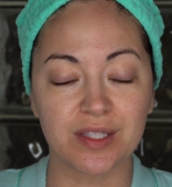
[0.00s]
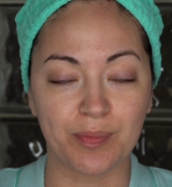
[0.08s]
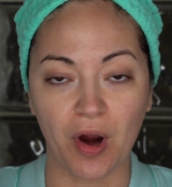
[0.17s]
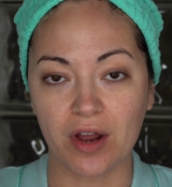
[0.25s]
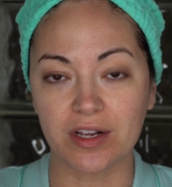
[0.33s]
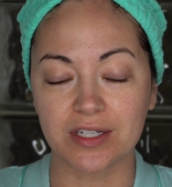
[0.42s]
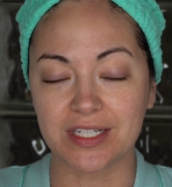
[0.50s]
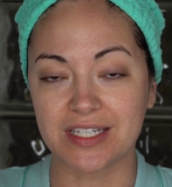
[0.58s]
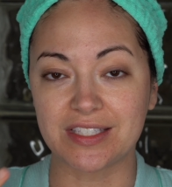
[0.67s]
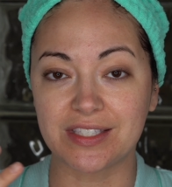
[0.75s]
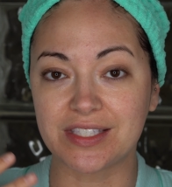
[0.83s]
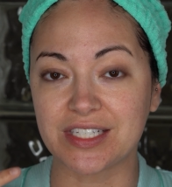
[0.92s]
The product
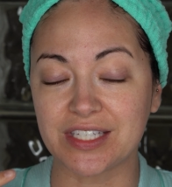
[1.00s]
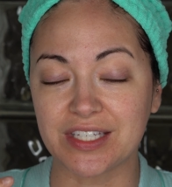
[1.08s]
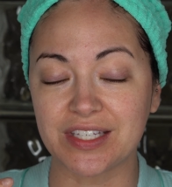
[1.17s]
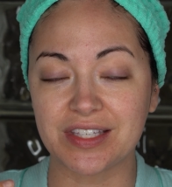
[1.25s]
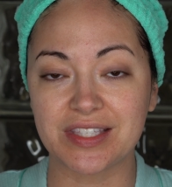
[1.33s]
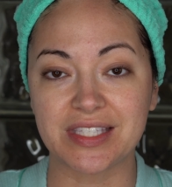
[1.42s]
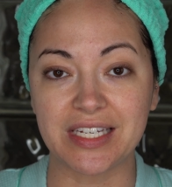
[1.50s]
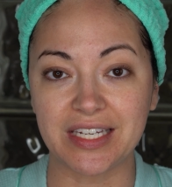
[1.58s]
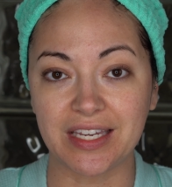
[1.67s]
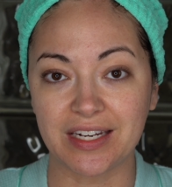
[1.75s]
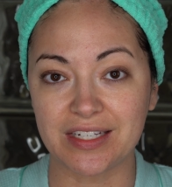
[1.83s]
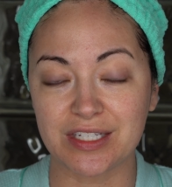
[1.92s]
is still
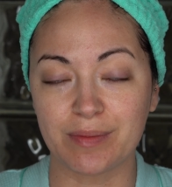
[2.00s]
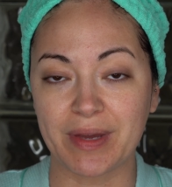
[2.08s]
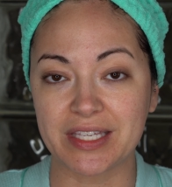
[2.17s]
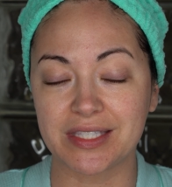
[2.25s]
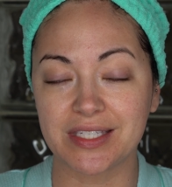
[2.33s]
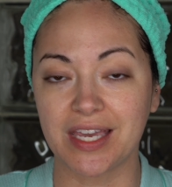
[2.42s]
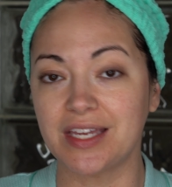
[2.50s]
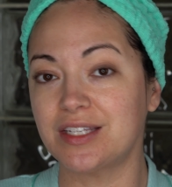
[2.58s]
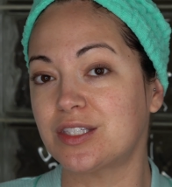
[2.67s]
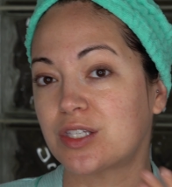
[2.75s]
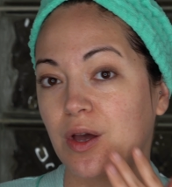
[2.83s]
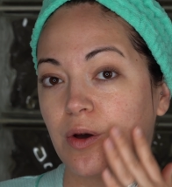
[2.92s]
sinking into my
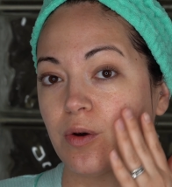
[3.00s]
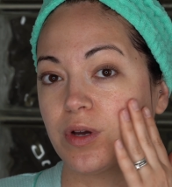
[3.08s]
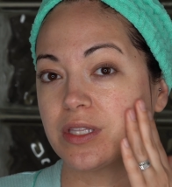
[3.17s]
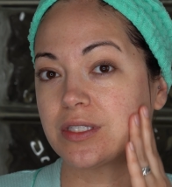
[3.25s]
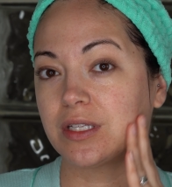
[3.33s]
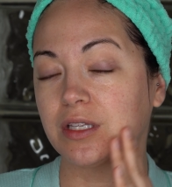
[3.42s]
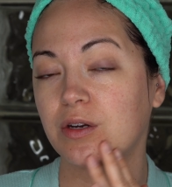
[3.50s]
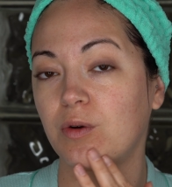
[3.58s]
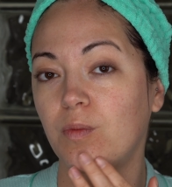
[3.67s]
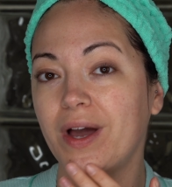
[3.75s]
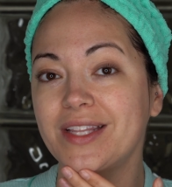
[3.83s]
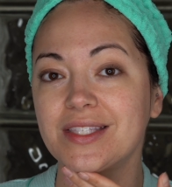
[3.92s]
skin, so it's a
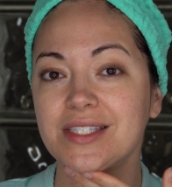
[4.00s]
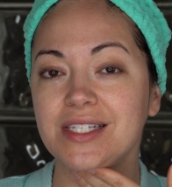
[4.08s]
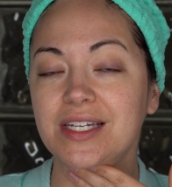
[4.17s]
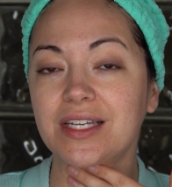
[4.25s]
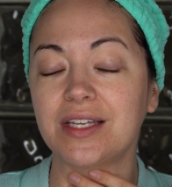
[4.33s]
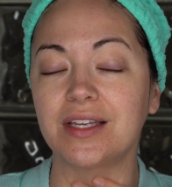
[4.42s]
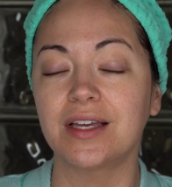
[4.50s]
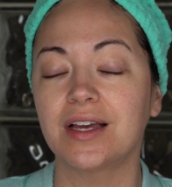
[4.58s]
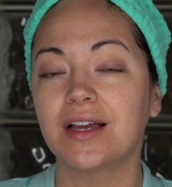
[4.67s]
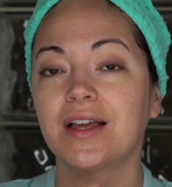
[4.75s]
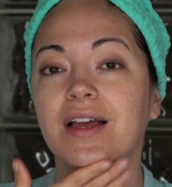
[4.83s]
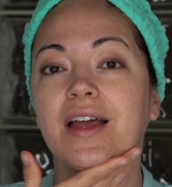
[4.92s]
little wet still.
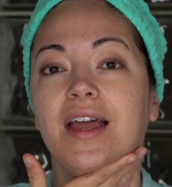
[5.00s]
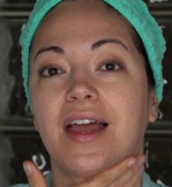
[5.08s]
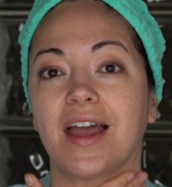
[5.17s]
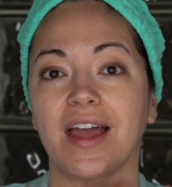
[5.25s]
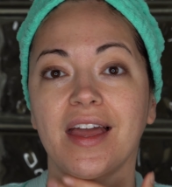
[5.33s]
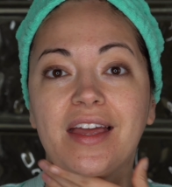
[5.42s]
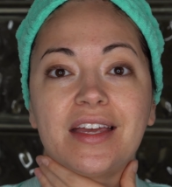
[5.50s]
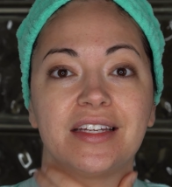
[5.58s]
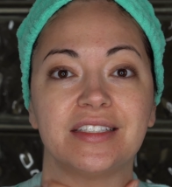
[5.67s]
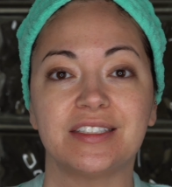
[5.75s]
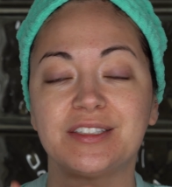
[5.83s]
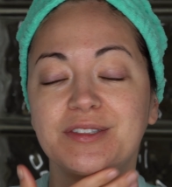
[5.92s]

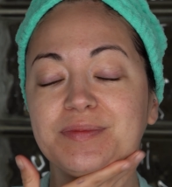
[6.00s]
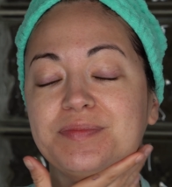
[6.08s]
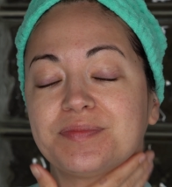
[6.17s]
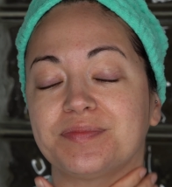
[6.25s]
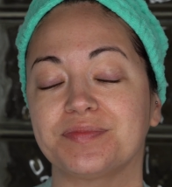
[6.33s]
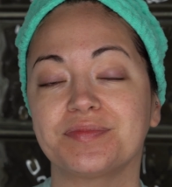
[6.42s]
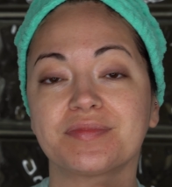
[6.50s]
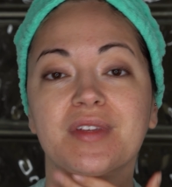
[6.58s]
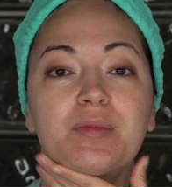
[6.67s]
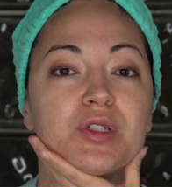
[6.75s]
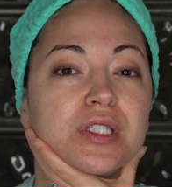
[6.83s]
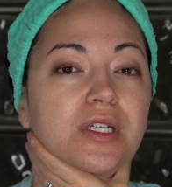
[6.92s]
And
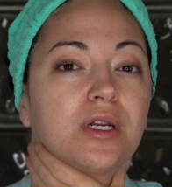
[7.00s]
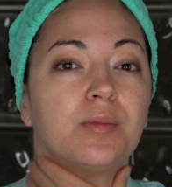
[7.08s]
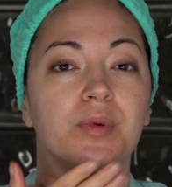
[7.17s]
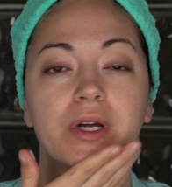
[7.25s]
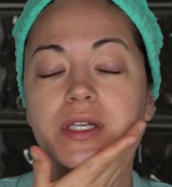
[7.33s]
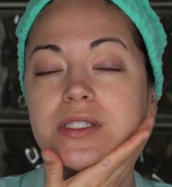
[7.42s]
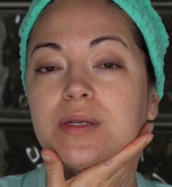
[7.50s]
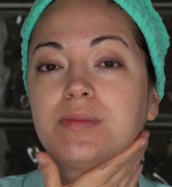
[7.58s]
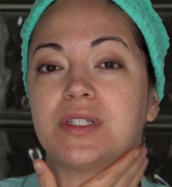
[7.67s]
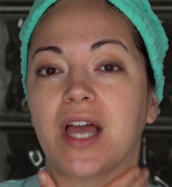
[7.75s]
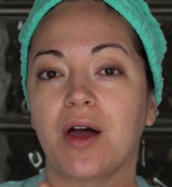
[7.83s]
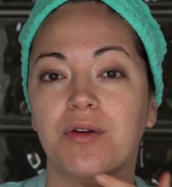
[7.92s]
I'm just gonna bring some
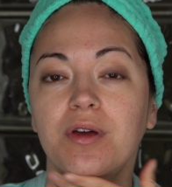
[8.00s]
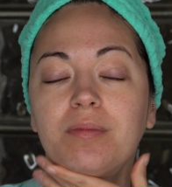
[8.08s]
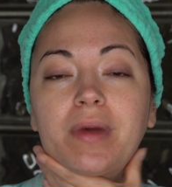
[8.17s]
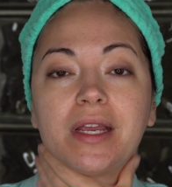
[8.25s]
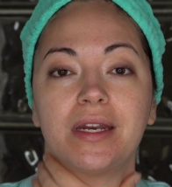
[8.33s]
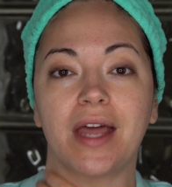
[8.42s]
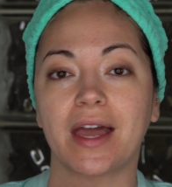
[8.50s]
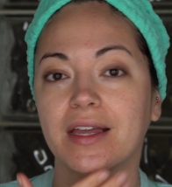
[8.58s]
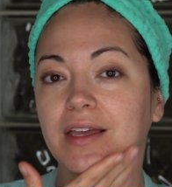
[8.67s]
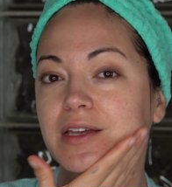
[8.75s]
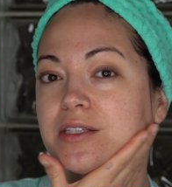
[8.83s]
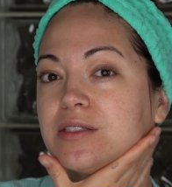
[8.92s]
down on my
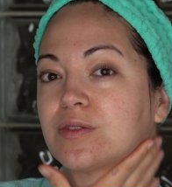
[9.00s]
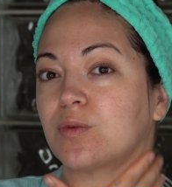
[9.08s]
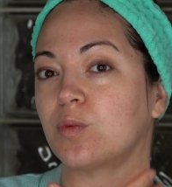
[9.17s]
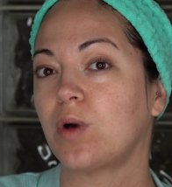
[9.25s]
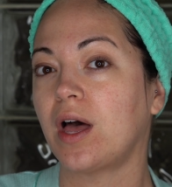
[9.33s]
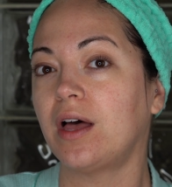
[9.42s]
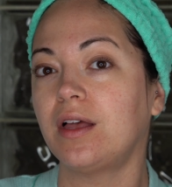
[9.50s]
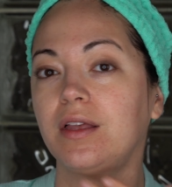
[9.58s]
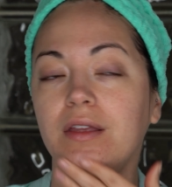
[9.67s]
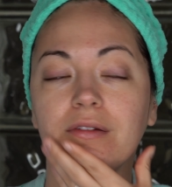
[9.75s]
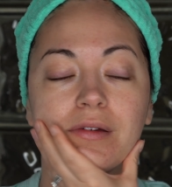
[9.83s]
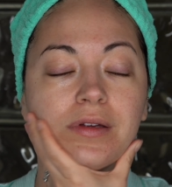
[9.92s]
neck as
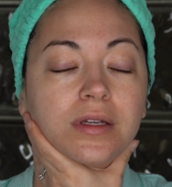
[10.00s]
well.